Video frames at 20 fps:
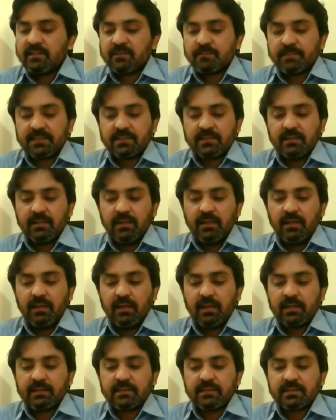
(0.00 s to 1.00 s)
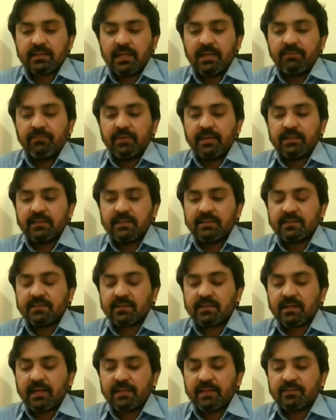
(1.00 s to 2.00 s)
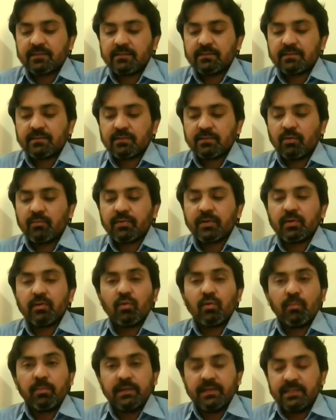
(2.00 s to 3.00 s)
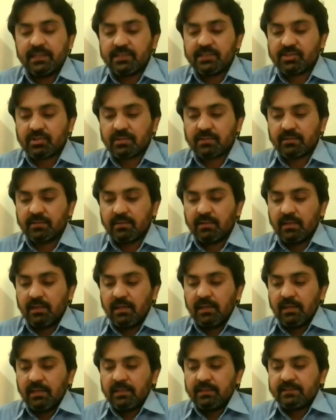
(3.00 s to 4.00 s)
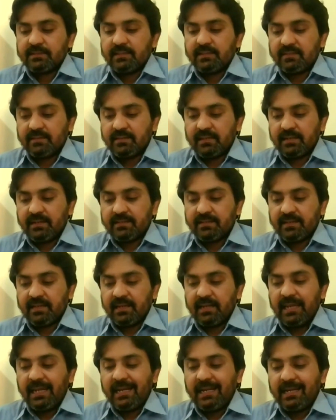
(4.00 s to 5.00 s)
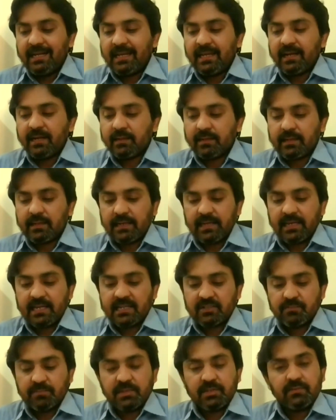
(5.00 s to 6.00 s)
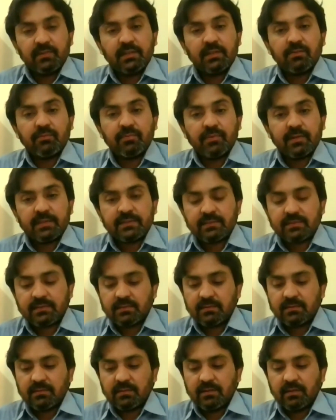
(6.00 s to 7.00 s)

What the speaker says: especially at the time when there is a crisis of a global nature. Since there is an indirect clash between the West